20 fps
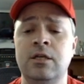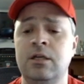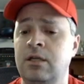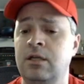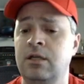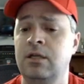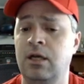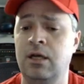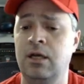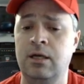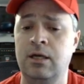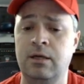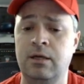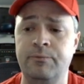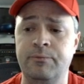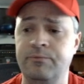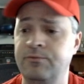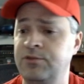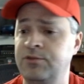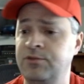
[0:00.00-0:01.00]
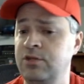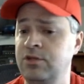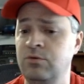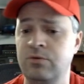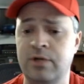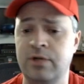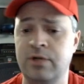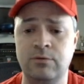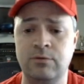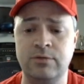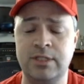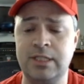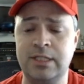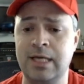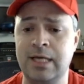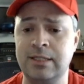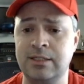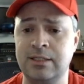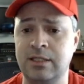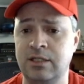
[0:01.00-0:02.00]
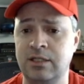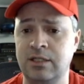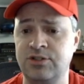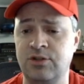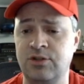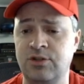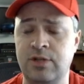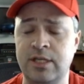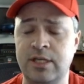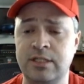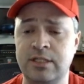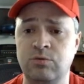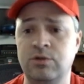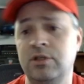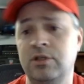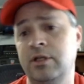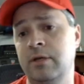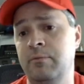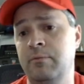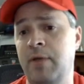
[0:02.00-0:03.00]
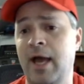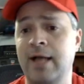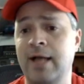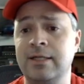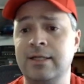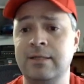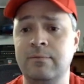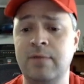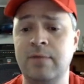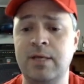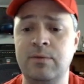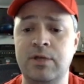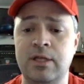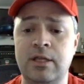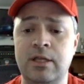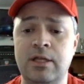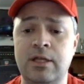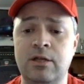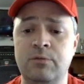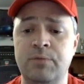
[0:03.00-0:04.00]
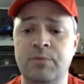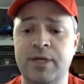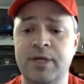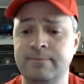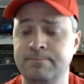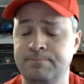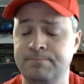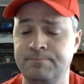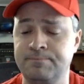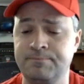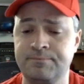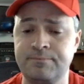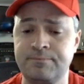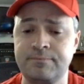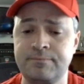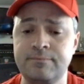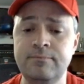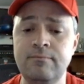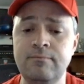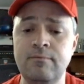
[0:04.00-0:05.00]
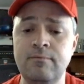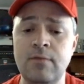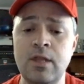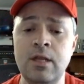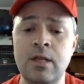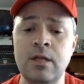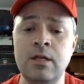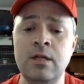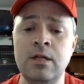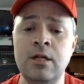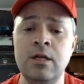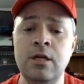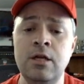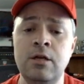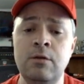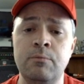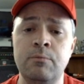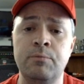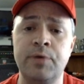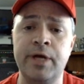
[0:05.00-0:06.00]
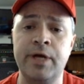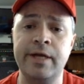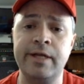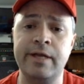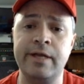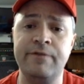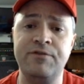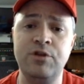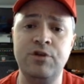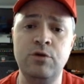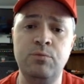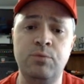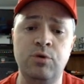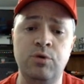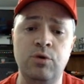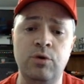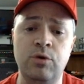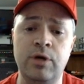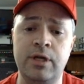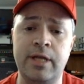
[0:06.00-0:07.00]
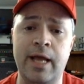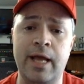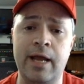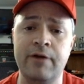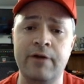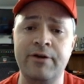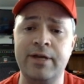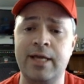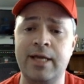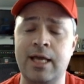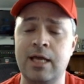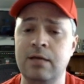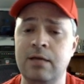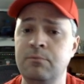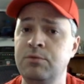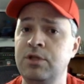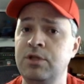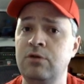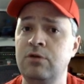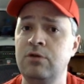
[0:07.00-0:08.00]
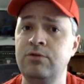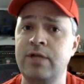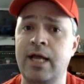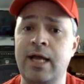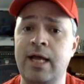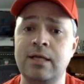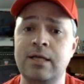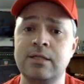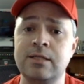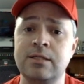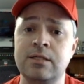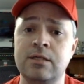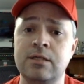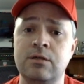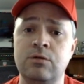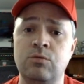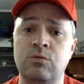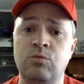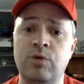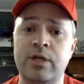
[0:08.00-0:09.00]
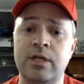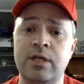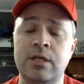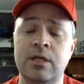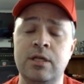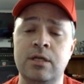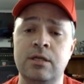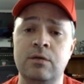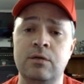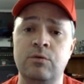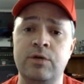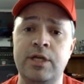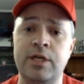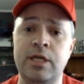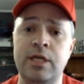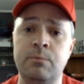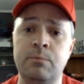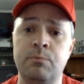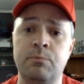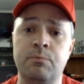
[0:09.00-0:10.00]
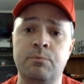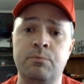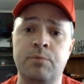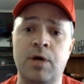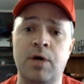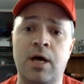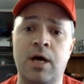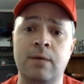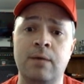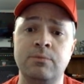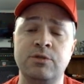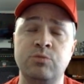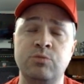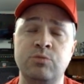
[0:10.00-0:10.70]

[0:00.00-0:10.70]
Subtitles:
do when I was testing, so this will impact it maybe a little bit. But if you put Harry Kim below decks, when he pops